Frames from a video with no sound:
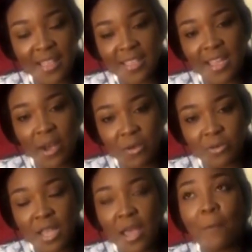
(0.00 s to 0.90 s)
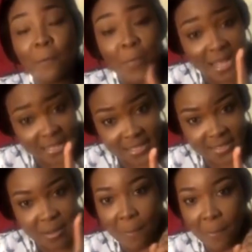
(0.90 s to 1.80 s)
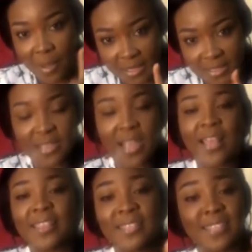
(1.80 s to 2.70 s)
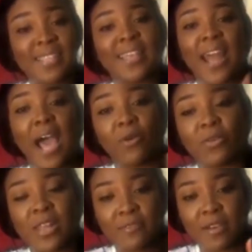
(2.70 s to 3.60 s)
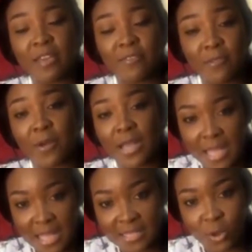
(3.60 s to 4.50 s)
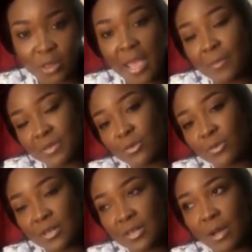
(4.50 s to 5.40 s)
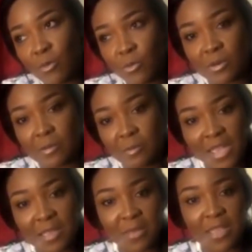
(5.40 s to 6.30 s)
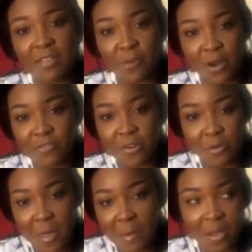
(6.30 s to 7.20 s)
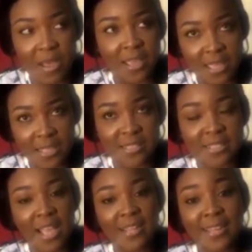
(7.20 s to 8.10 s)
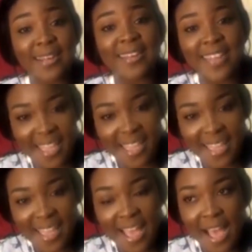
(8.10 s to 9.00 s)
scene that I'll never ever forget, or the episode that will make me forever remember, is the day I got on set after my daddy's